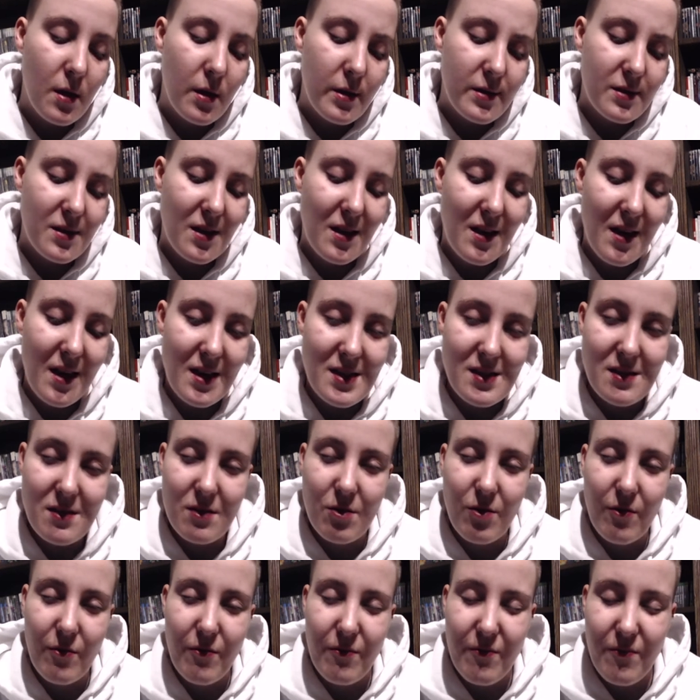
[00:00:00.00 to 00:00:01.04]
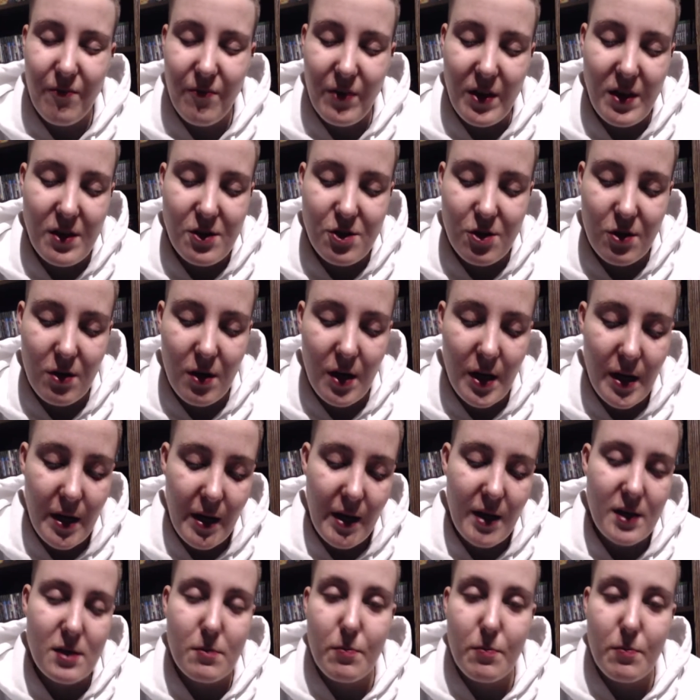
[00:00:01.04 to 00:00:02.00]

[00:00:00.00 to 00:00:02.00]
It's a nice little feature, I guess,